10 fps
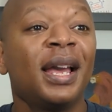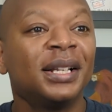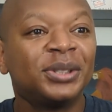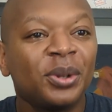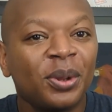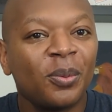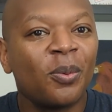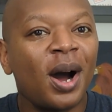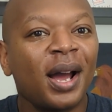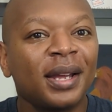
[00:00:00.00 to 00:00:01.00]
And so the
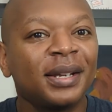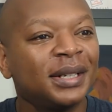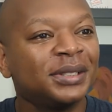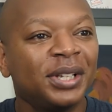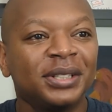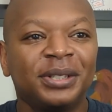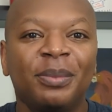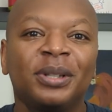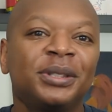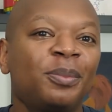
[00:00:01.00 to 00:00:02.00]
why is the
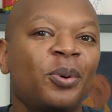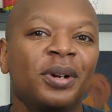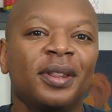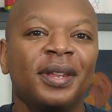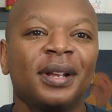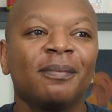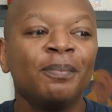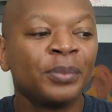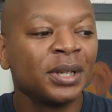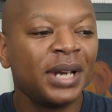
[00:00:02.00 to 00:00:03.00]
most important thing
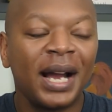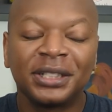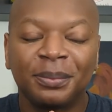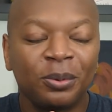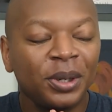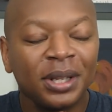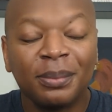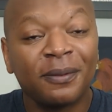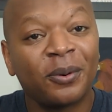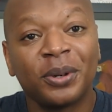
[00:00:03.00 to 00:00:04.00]
to ask really
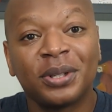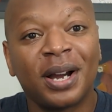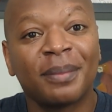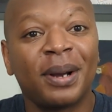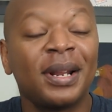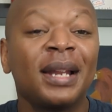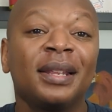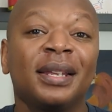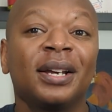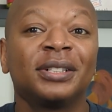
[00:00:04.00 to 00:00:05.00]
before you talk about
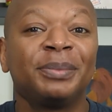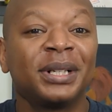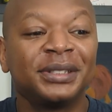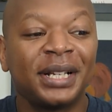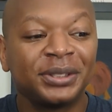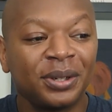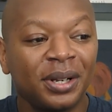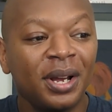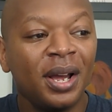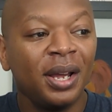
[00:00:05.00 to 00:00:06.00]
anything else, because that's going
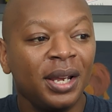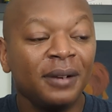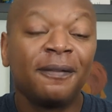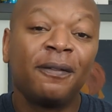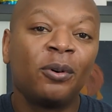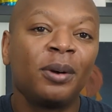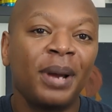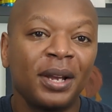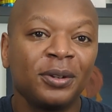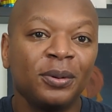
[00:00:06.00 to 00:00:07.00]
to
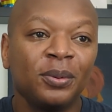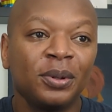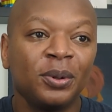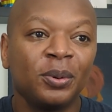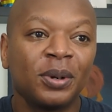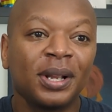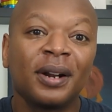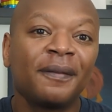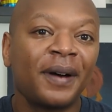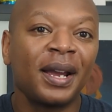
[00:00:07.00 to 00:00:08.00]
inform how you
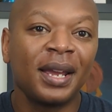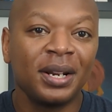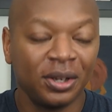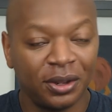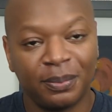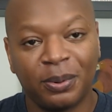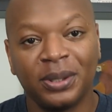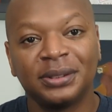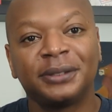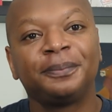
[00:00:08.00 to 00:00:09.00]
clarify any other
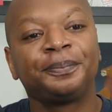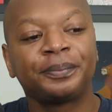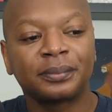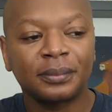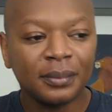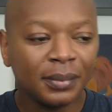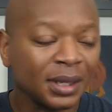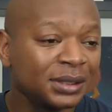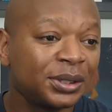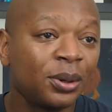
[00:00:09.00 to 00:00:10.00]
points.
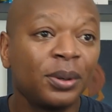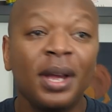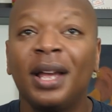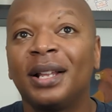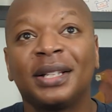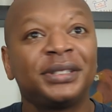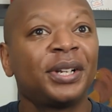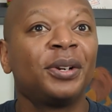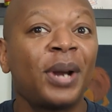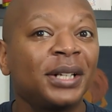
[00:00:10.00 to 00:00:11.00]
So let's say
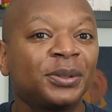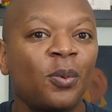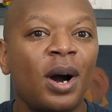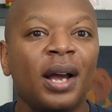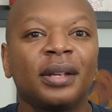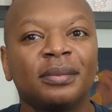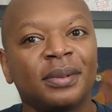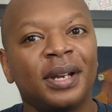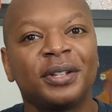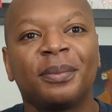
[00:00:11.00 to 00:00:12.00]
you ask the why
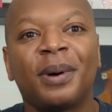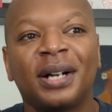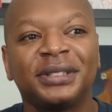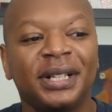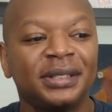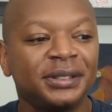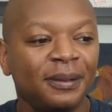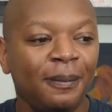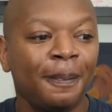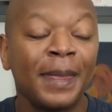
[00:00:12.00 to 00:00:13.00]
and your boss says
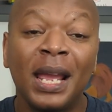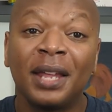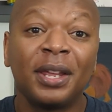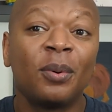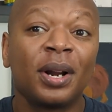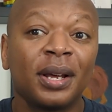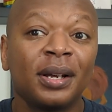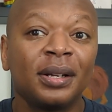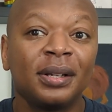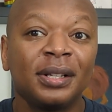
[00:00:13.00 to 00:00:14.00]
they want
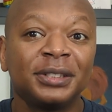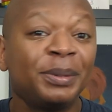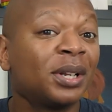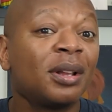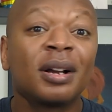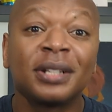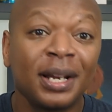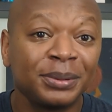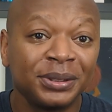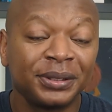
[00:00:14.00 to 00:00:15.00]
to, it's been a long
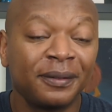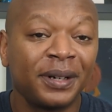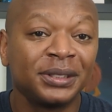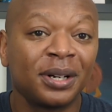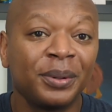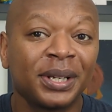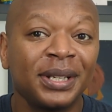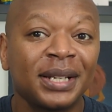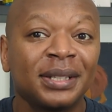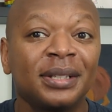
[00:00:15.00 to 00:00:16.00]
time since their friends all
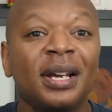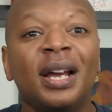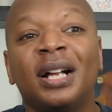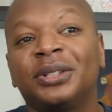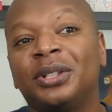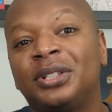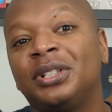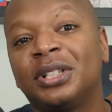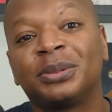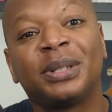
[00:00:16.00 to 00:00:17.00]
reconnected. So
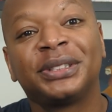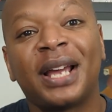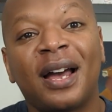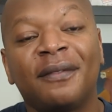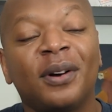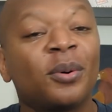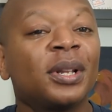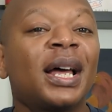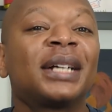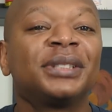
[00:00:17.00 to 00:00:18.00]
she just wants to have a
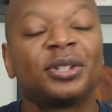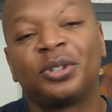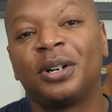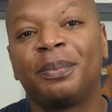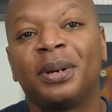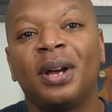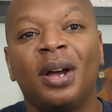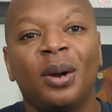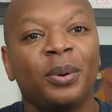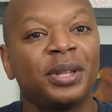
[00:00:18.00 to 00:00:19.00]
relaxing trip
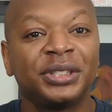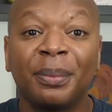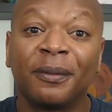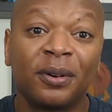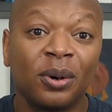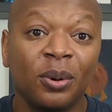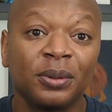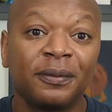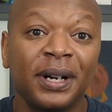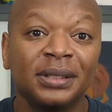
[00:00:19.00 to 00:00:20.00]
with some of her
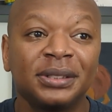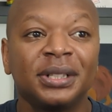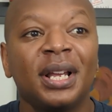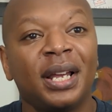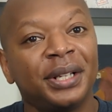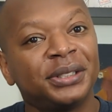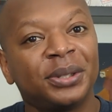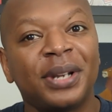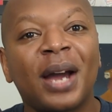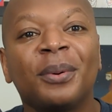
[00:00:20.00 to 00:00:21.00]
old friends. And
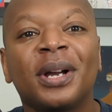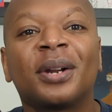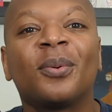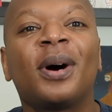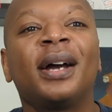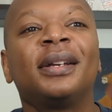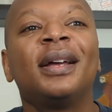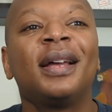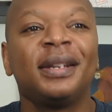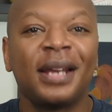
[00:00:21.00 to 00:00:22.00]
so now we got a why.
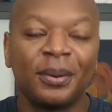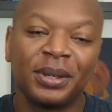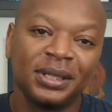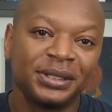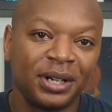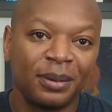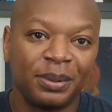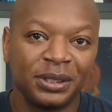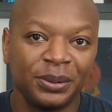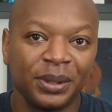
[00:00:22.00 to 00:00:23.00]
Now we can start
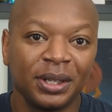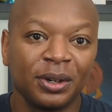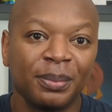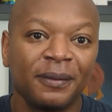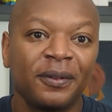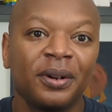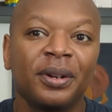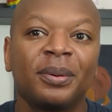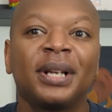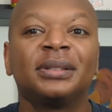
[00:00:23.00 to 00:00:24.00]
pursuing a little bit
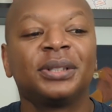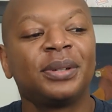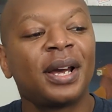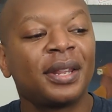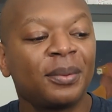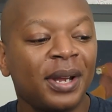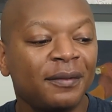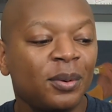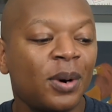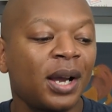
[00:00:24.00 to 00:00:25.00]
further, right? So now that we
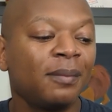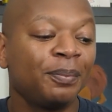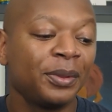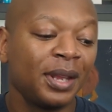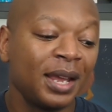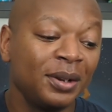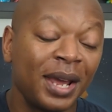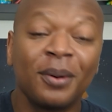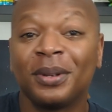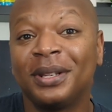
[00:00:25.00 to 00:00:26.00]
have the why and
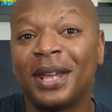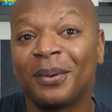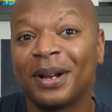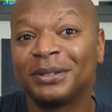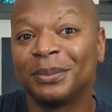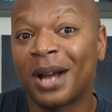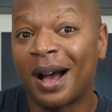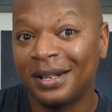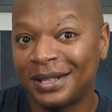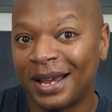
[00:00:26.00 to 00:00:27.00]
now that we have some
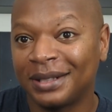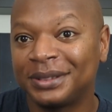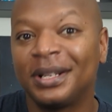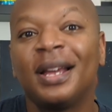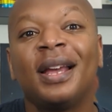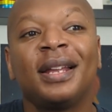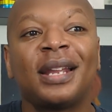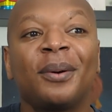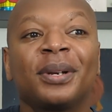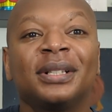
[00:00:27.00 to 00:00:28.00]
context,
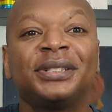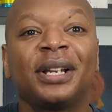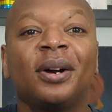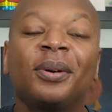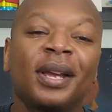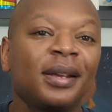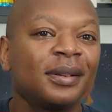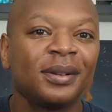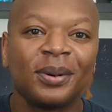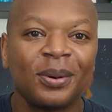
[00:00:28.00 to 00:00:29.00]
now we could say, okay,
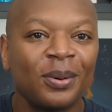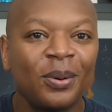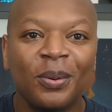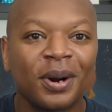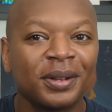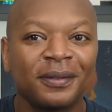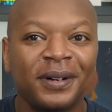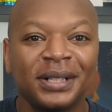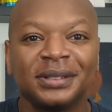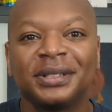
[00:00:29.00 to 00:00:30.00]
who are the
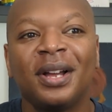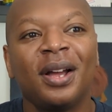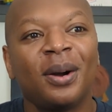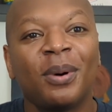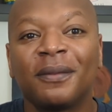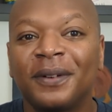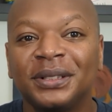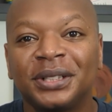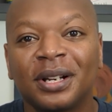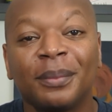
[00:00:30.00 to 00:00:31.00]
friends? What
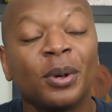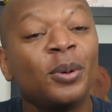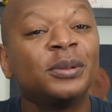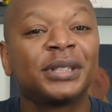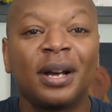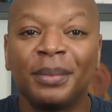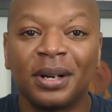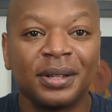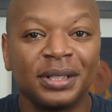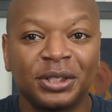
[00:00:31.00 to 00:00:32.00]
friends are coming? Who's coming
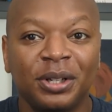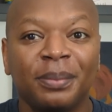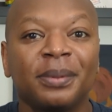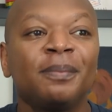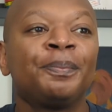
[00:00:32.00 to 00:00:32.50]
on this trip?